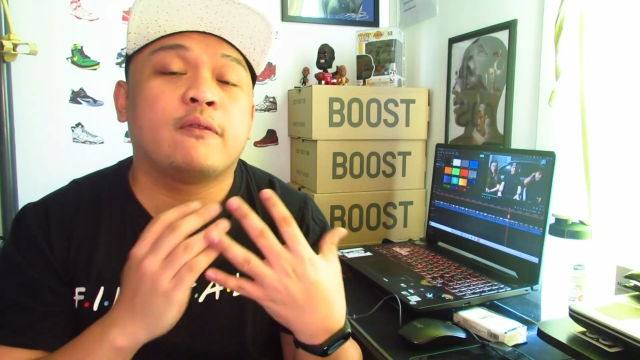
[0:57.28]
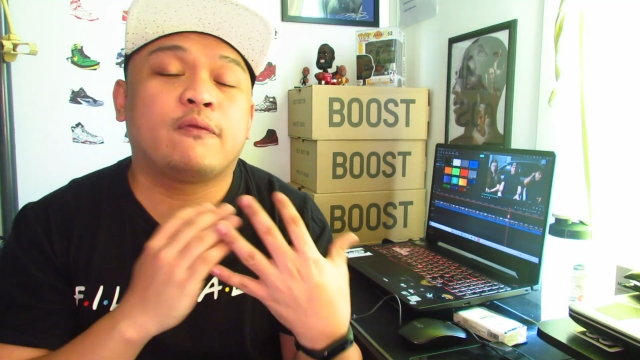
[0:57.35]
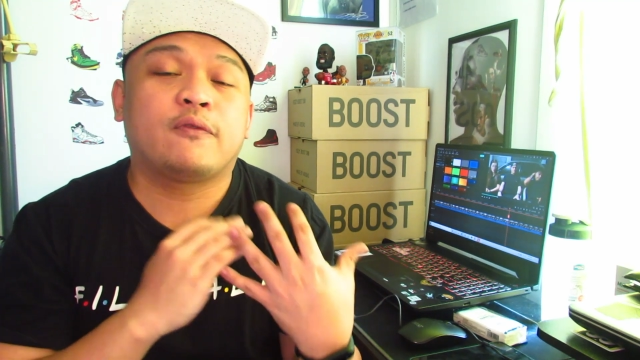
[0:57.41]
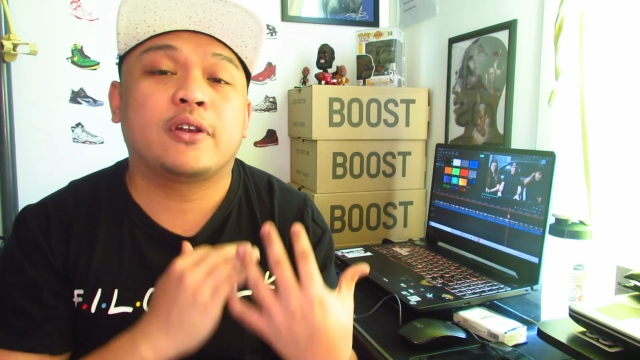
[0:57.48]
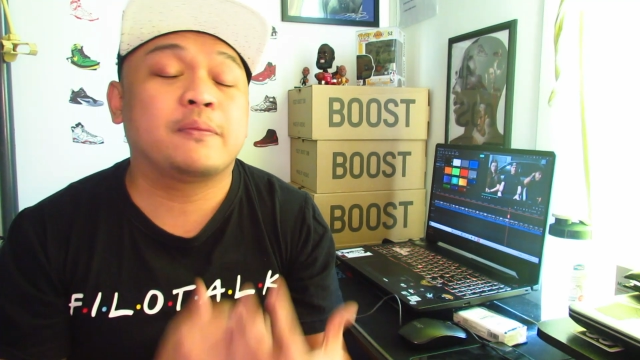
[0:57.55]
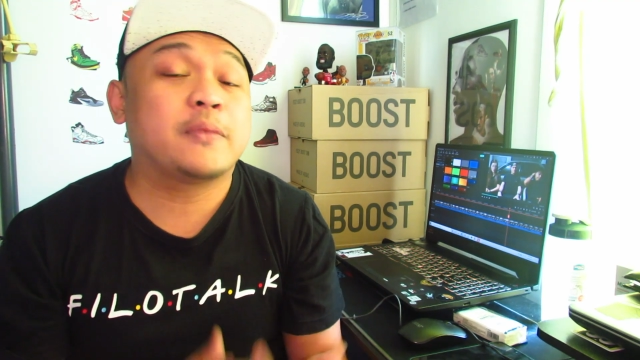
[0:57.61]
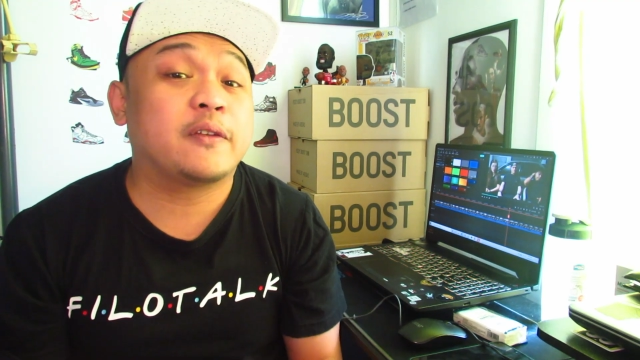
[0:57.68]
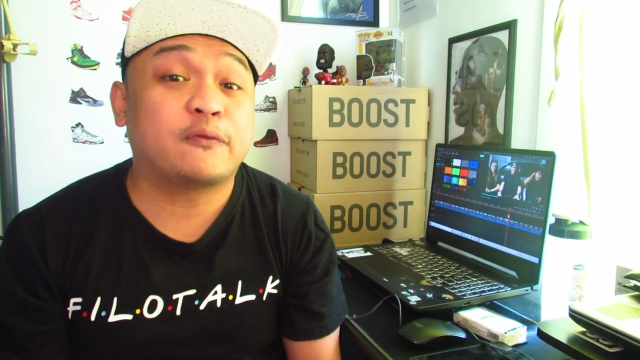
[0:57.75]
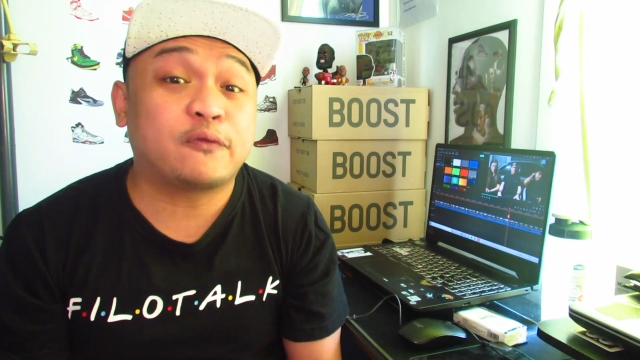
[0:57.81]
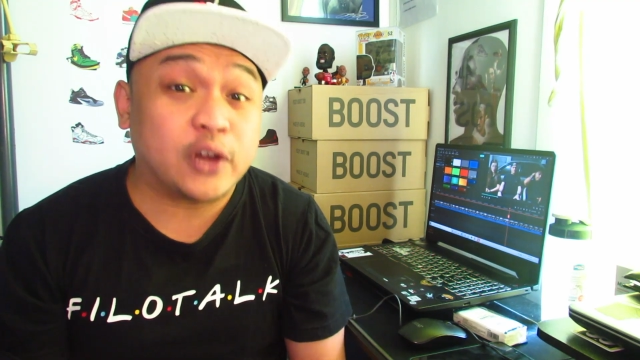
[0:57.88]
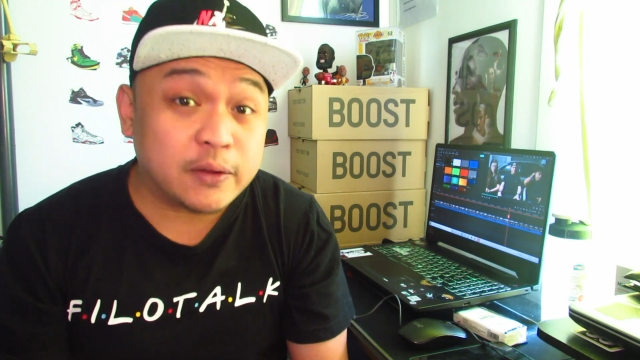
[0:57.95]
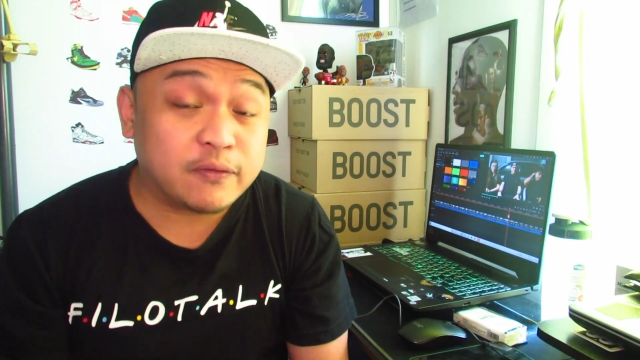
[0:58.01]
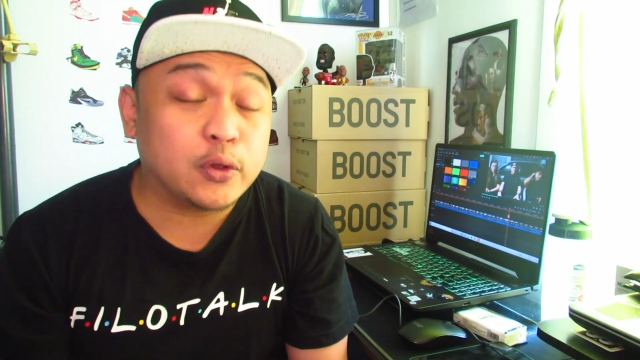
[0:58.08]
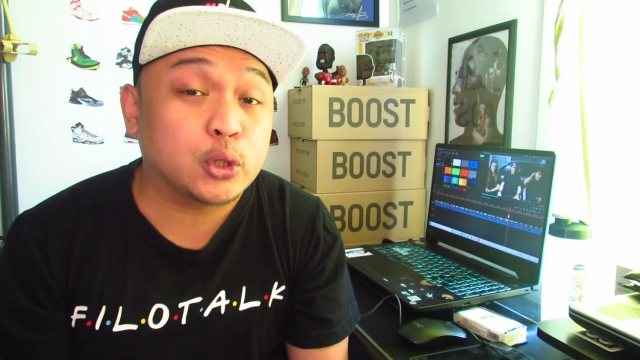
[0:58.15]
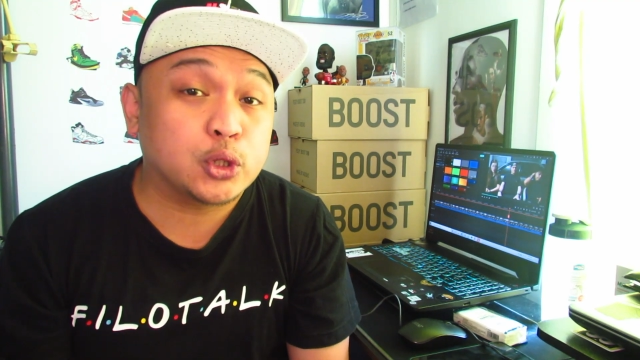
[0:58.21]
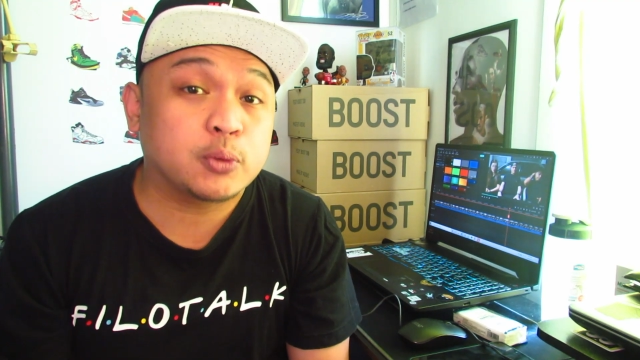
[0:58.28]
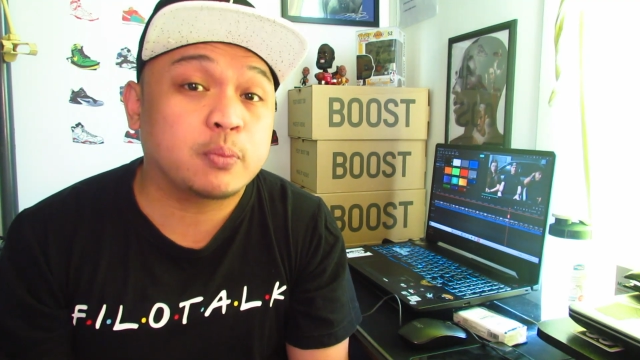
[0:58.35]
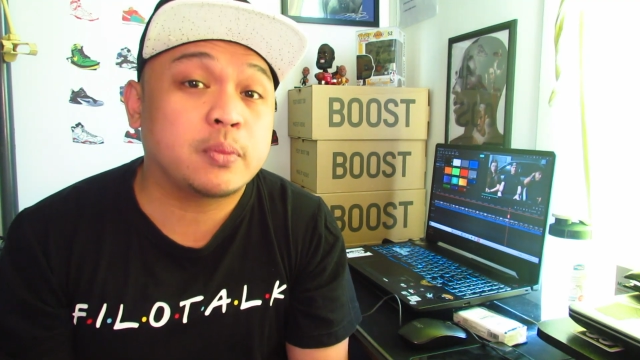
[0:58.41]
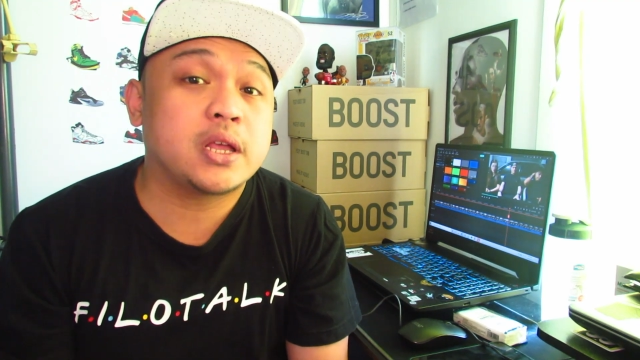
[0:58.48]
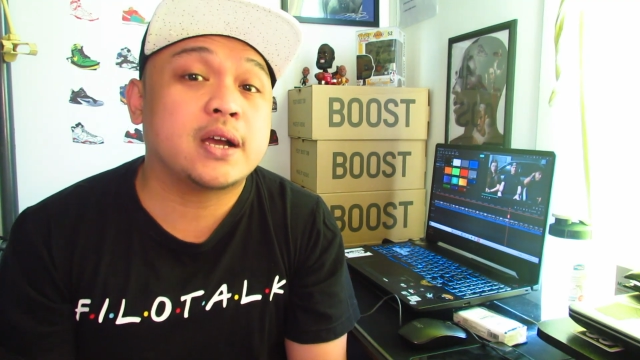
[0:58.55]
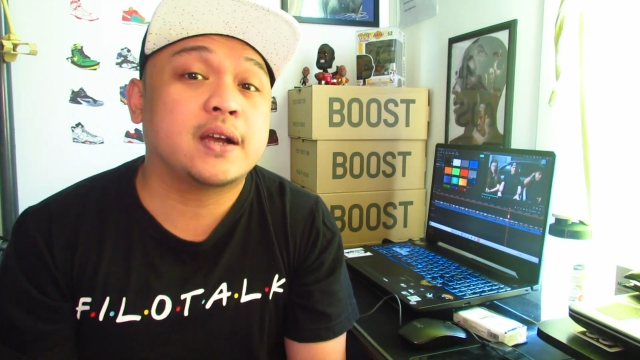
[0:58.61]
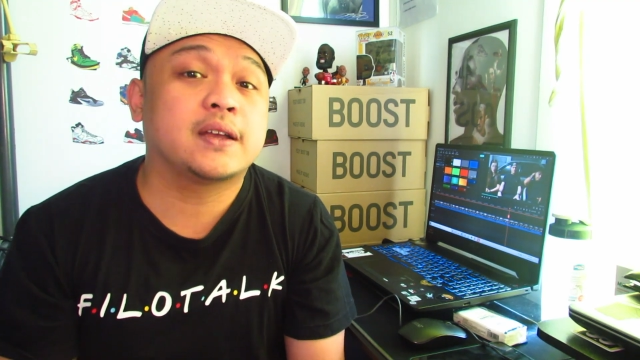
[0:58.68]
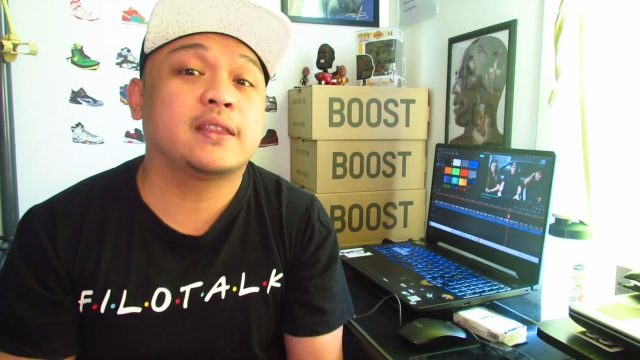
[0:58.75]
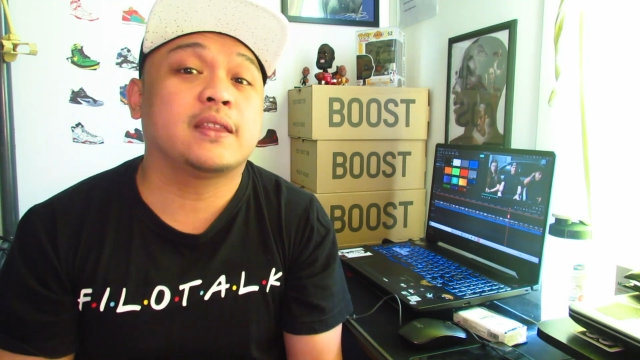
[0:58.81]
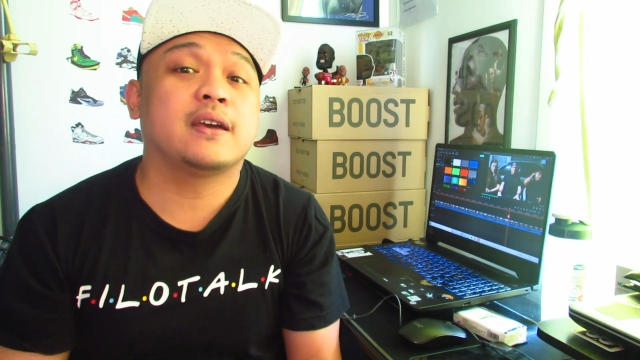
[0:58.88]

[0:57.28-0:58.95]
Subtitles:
from my previous vlog